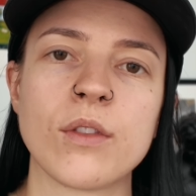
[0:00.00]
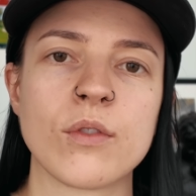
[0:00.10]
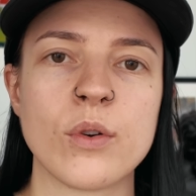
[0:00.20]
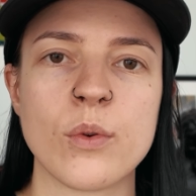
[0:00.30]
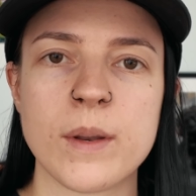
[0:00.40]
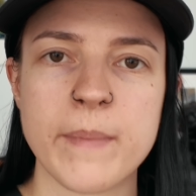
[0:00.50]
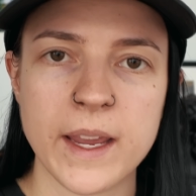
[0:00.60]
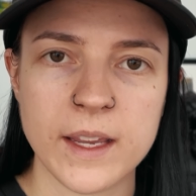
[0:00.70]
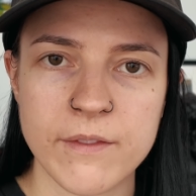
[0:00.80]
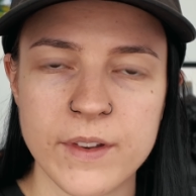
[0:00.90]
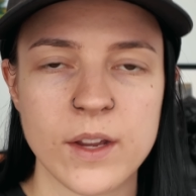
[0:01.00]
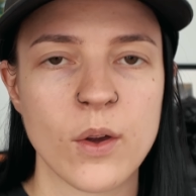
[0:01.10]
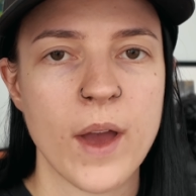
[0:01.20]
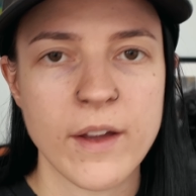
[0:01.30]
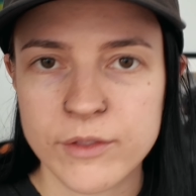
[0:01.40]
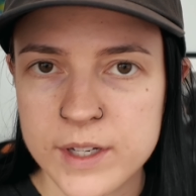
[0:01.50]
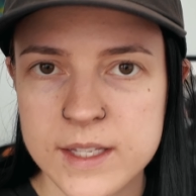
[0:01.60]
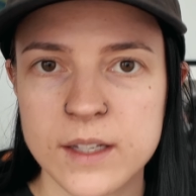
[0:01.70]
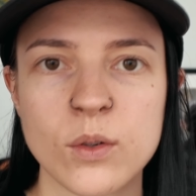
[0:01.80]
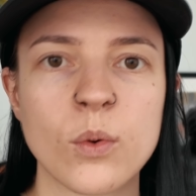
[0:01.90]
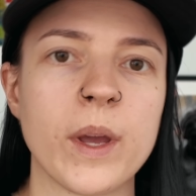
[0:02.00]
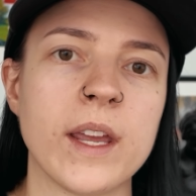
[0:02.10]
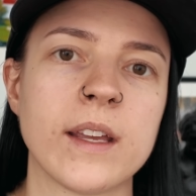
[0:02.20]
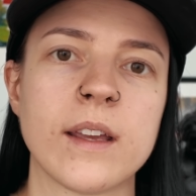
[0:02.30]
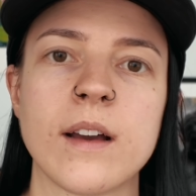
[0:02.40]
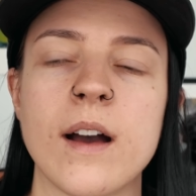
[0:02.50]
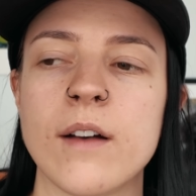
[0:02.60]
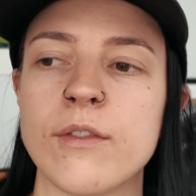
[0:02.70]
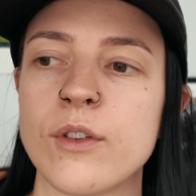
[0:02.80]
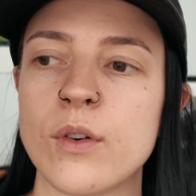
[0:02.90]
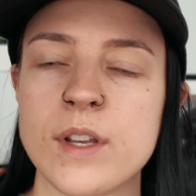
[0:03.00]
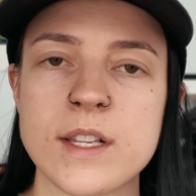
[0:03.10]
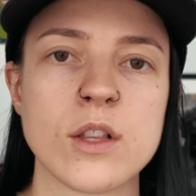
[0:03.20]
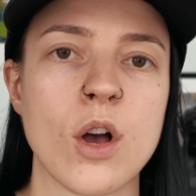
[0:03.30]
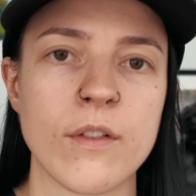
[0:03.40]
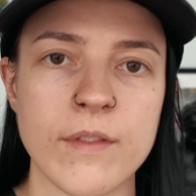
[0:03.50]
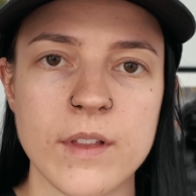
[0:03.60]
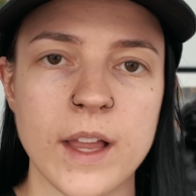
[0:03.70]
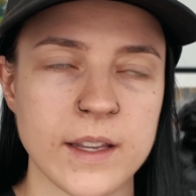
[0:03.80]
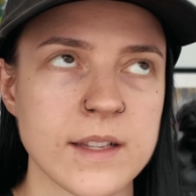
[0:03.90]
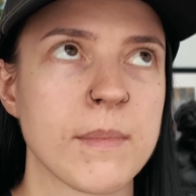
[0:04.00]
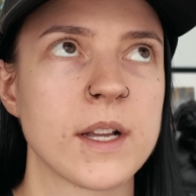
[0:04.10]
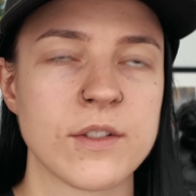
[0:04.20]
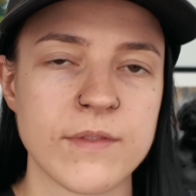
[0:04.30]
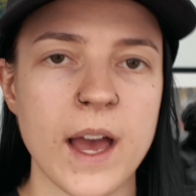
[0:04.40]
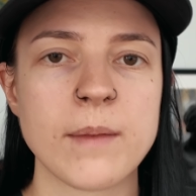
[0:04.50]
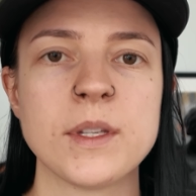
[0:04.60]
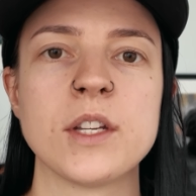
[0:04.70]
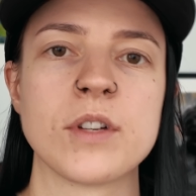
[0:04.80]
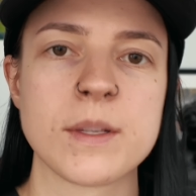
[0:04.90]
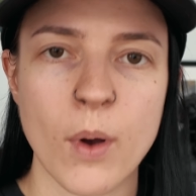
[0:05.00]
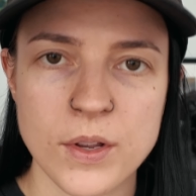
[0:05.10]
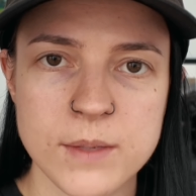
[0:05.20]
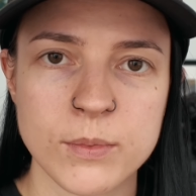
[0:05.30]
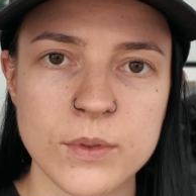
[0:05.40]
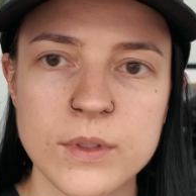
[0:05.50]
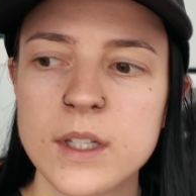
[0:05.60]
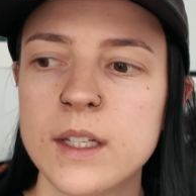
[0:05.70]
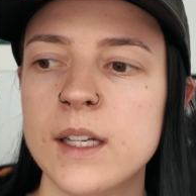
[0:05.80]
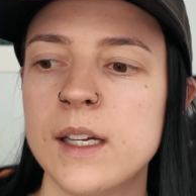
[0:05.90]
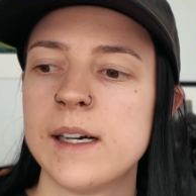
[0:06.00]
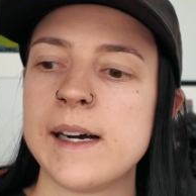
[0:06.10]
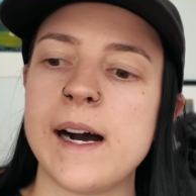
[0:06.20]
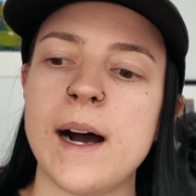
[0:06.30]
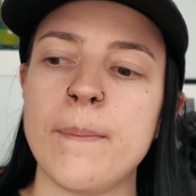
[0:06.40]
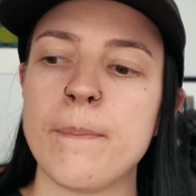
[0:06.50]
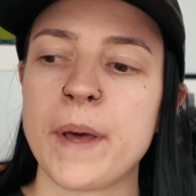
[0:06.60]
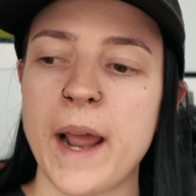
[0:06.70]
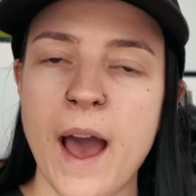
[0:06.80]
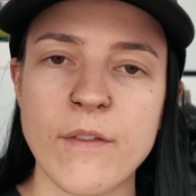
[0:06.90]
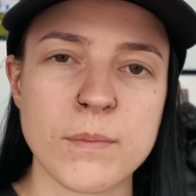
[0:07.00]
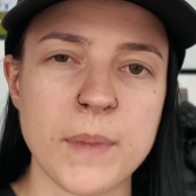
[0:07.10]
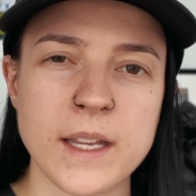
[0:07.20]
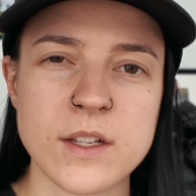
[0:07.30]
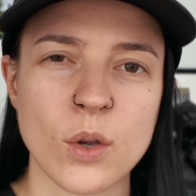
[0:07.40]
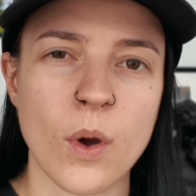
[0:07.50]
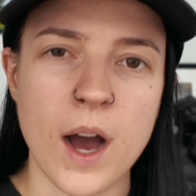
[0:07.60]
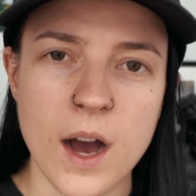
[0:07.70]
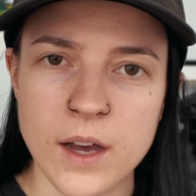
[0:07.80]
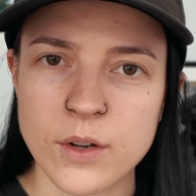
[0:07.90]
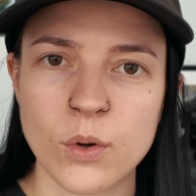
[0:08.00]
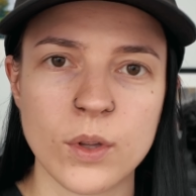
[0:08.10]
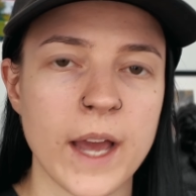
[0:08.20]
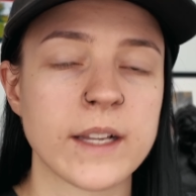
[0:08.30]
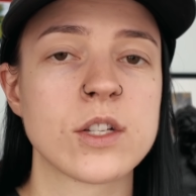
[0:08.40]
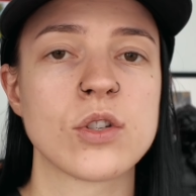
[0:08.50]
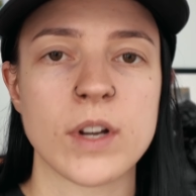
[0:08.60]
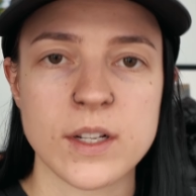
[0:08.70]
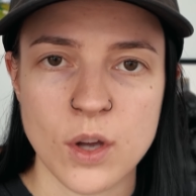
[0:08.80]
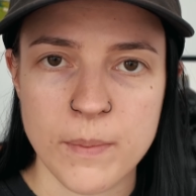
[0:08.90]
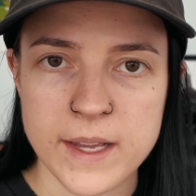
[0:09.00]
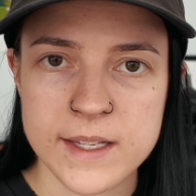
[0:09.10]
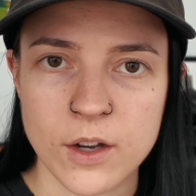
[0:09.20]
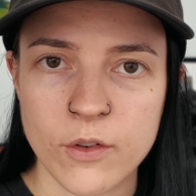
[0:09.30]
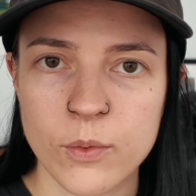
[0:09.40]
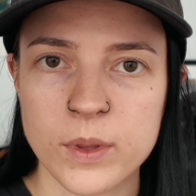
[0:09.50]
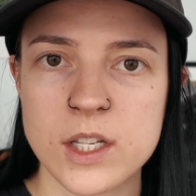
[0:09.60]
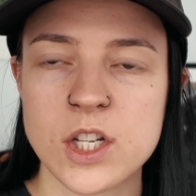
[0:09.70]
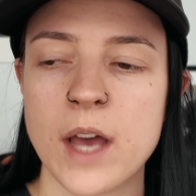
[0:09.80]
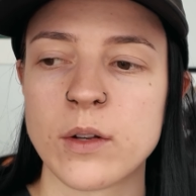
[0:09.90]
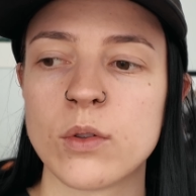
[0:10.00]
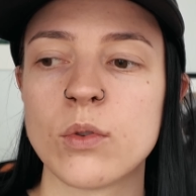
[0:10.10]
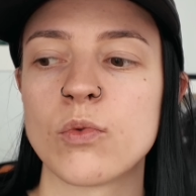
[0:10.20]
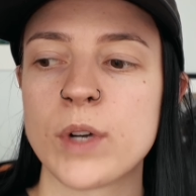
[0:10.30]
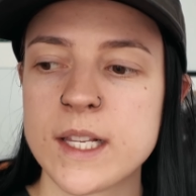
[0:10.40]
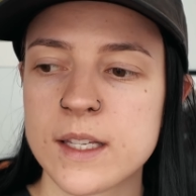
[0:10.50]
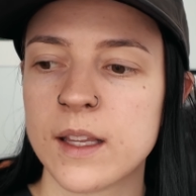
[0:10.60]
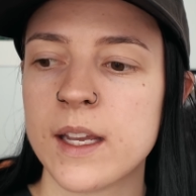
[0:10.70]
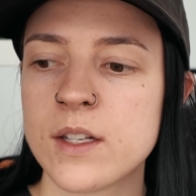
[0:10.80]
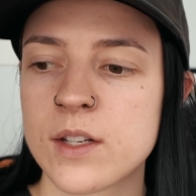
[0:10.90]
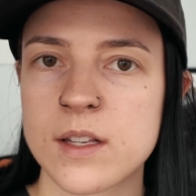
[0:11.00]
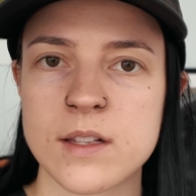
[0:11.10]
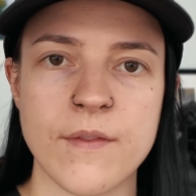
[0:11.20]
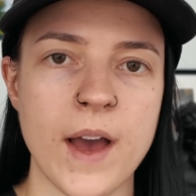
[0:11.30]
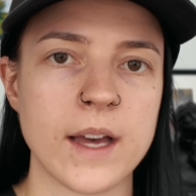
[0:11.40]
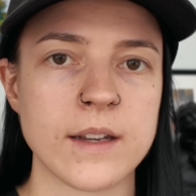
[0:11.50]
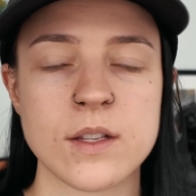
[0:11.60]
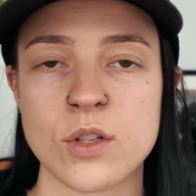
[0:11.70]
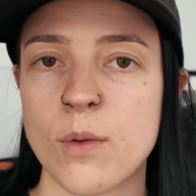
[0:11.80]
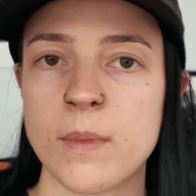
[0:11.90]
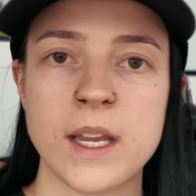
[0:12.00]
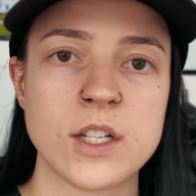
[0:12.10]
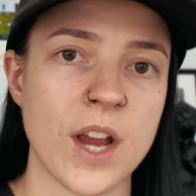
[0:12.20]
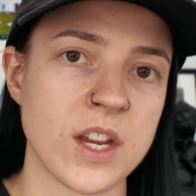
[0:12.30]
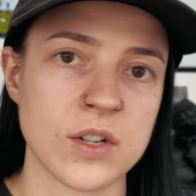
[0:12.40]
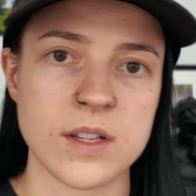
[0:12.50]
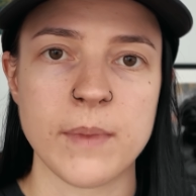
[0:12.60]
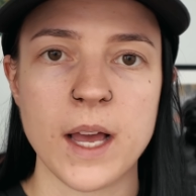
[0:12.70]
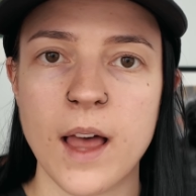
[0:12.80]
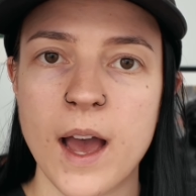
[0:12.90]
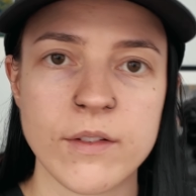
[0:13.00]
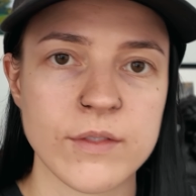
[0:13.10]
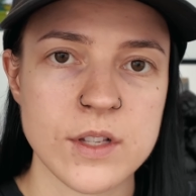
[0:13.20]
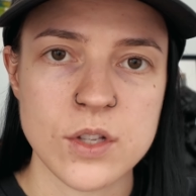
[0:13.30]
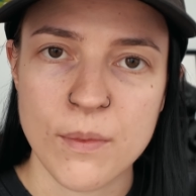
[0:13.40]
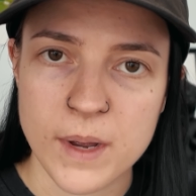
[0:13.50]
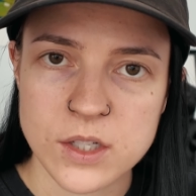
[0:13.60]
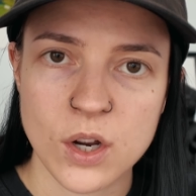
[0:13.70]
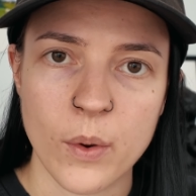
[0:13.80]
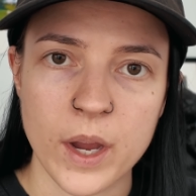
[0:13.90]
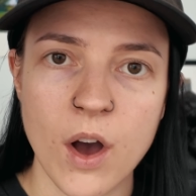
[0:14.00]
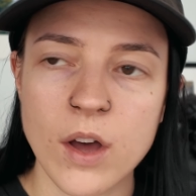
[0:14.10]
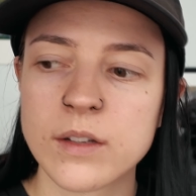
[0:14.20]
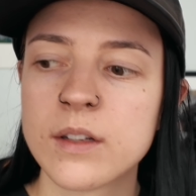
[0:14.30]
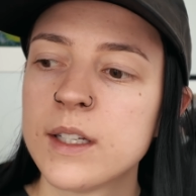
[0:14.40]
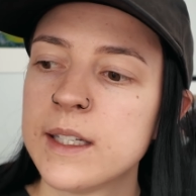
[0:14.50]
through and making a video every single week for as much of that year as possible. But I haven't been so hard or strict on myself with the channel recently, just because I've had so many changes in my life and so much going on.